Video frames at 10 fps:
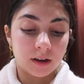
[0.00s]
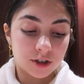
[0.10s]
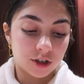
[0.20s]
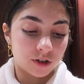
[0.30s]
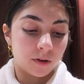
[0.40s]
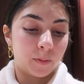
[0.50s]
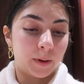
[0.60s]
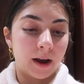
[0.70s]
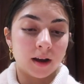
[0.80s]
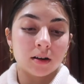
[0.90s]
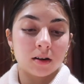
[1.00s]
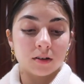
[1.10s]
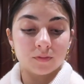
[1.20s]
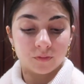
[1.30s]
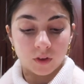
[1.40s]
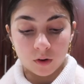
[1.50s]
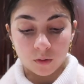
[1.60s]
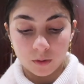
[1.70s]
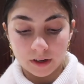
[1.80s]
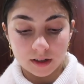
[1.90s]
Just got back.
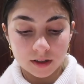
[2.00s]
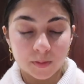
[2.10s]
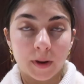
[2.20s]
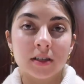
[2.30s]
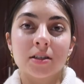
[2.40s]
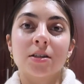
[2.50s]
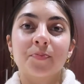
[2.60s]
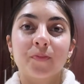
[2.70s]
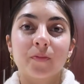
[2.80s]
We spent